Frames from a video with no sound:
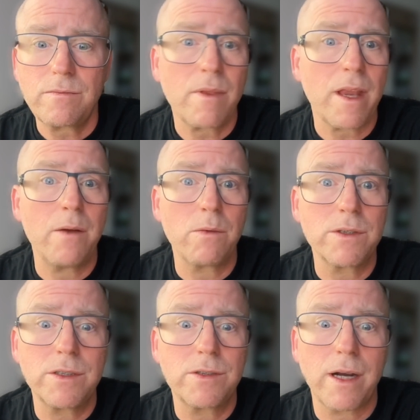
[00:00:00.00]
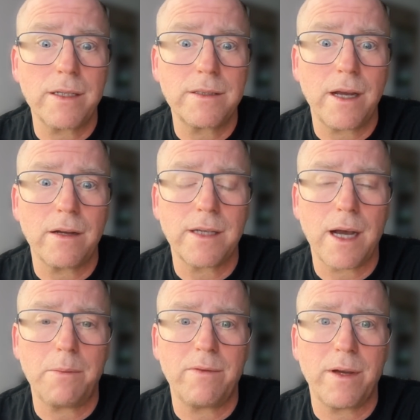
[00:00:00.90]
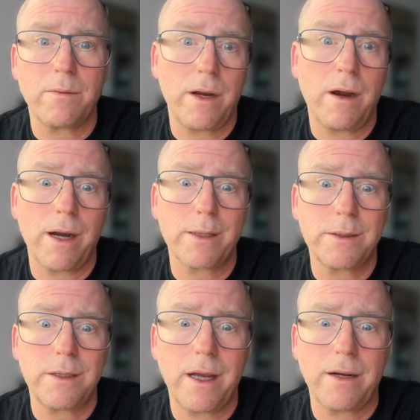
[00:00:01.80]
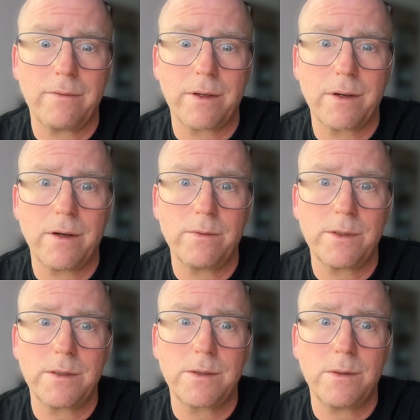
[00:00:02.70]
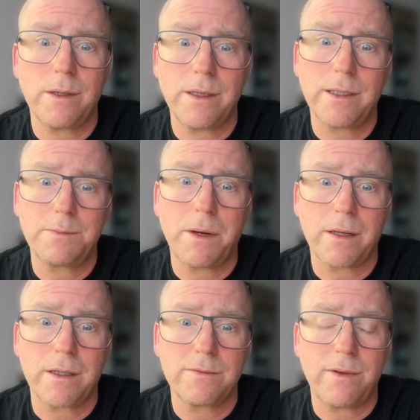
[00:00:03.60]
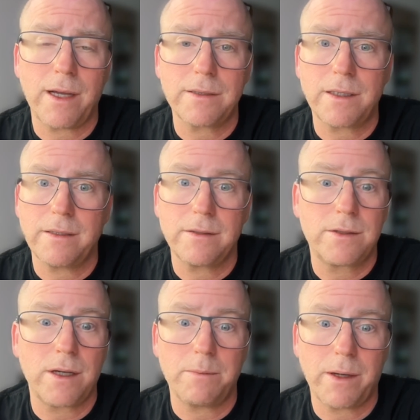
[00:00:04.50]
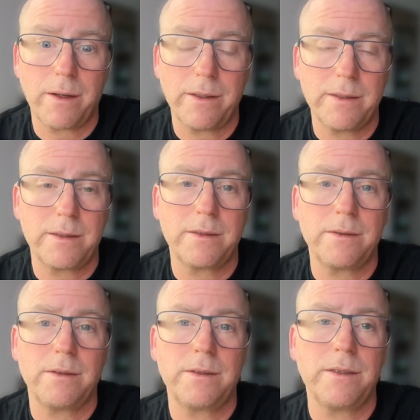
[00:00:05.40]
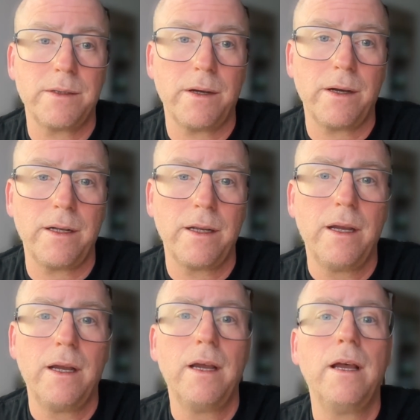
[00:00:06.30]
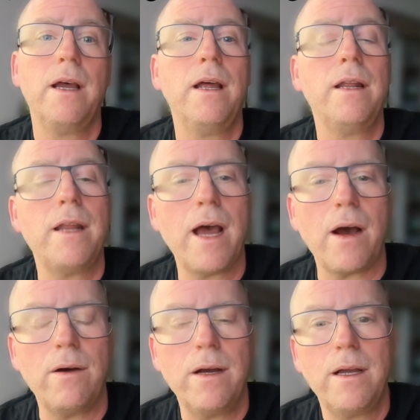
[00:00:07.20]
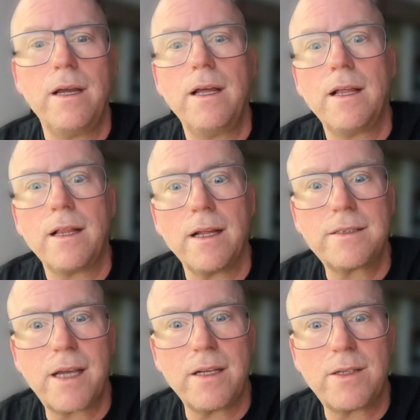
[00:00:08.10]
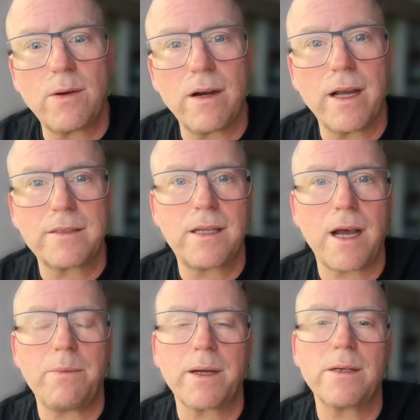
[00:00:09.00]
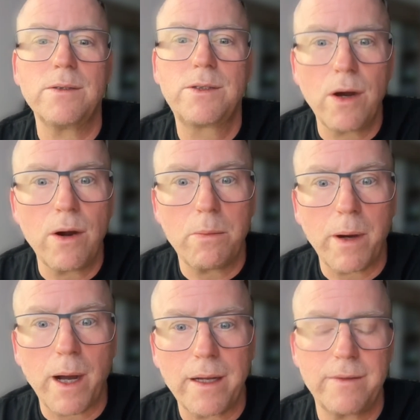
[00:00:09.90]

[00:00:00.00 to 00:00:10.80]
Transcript: And we're just trying to stay on top of it. We are actually of the curve, which is cool. And that's partly because Vaskin jumped on this as soon as he saw it. Now, let's get into our next topic. JournalBot.